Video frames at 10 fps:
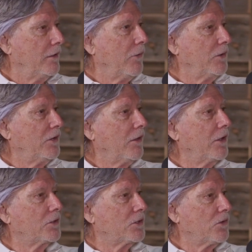They were
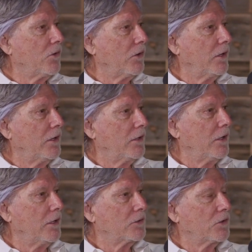telling a story, and
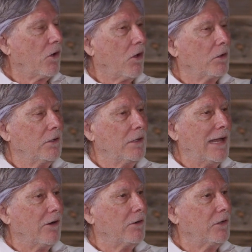it's called
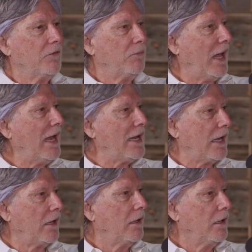narrative
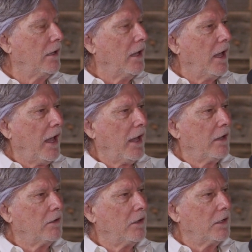painting.
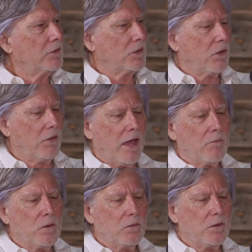And so
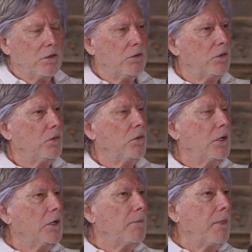that moved into,
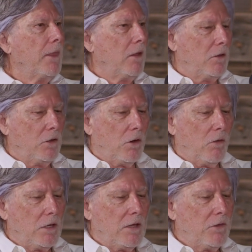
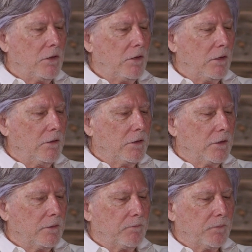even in
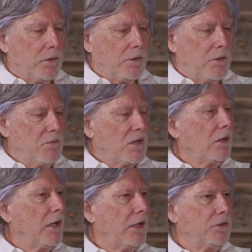the
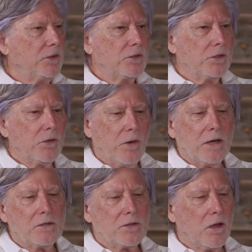Middle Ages, in the
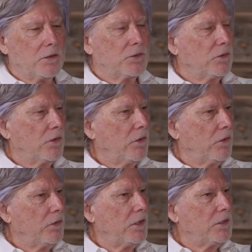Renaissance,
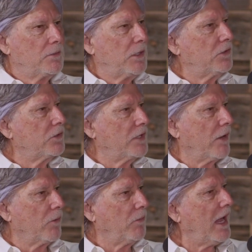these pictures
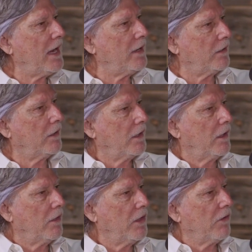that were painted,
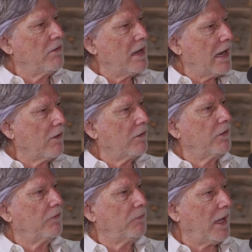they're
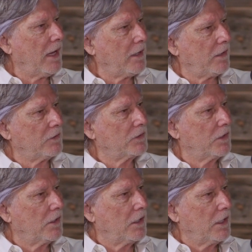narrative paintings.
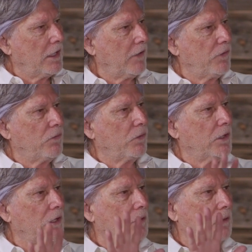If you
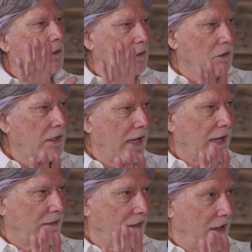really look
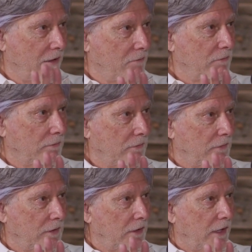at them
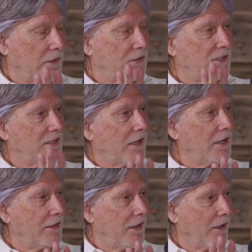and
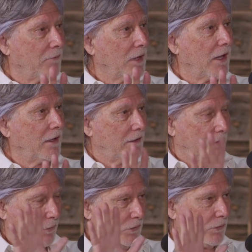study them, like
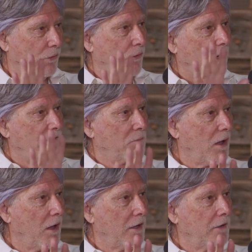with their creative
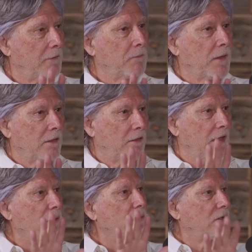mind,
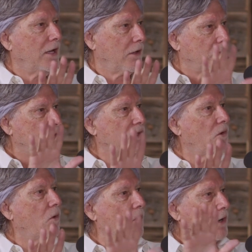they will tell a
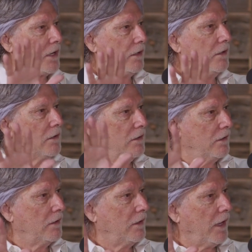story.
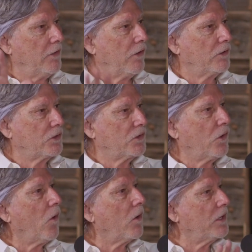And there are
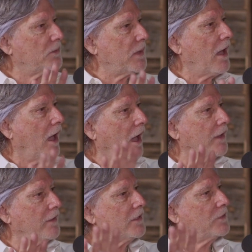stories
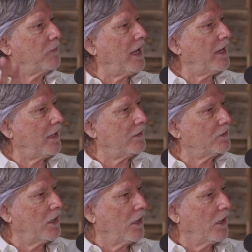behind these paintings.